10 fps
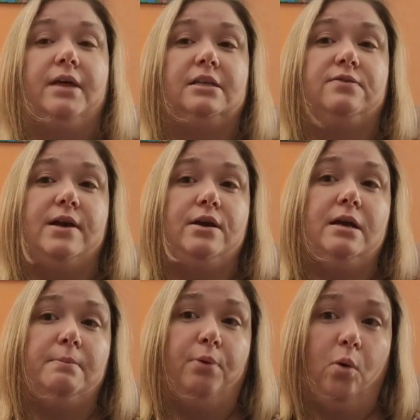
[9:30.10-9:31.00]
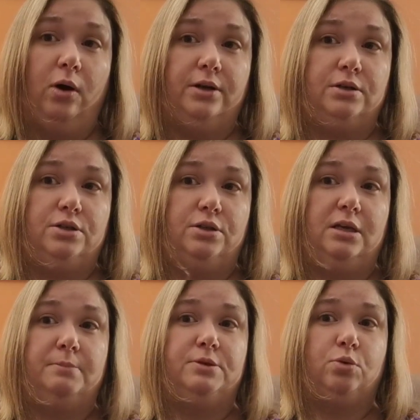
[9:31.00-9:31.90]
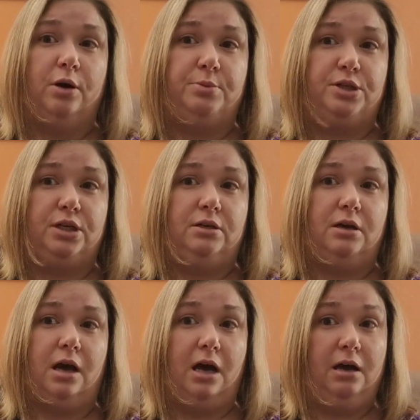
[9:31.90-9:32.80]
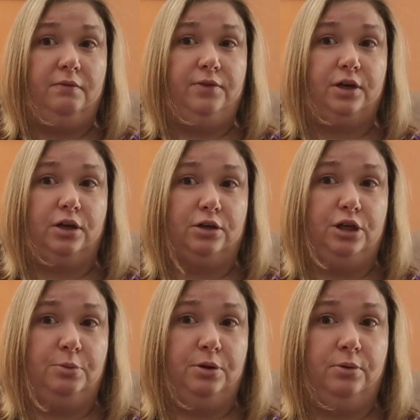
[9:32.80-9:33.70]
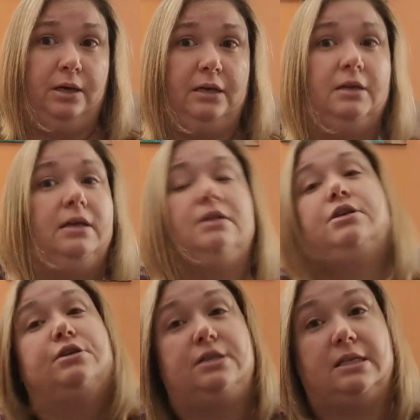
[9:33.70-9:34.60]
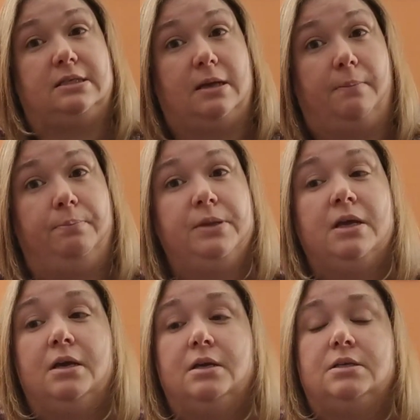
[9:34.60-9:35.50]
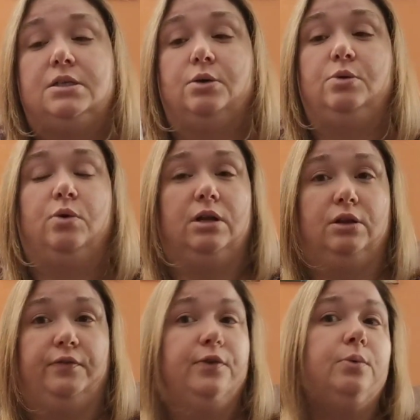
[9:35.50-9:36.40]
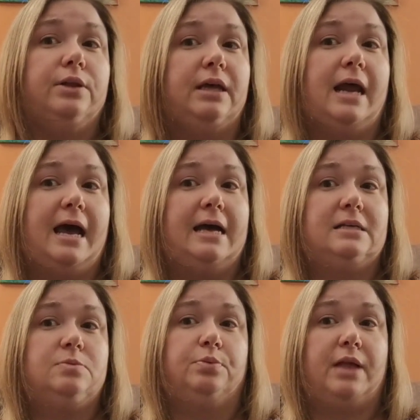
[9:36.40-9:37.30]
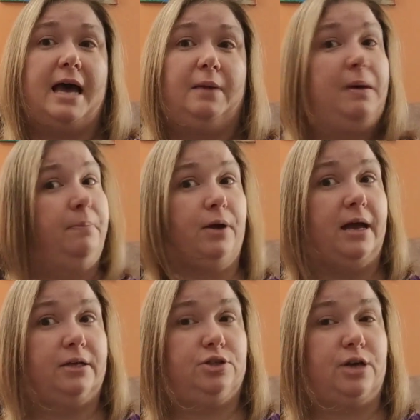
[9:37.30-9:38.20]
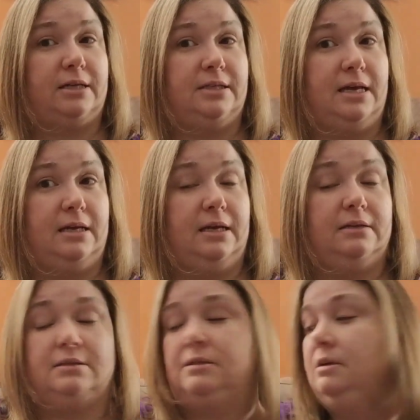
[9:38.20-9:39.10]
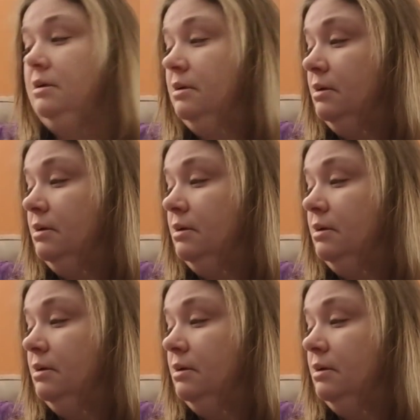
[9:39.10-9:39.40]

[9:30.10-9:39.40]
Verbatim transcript: that's very important to the absorption of the curcuminoid into your system. So you want to look for one that has black pepper extract in it.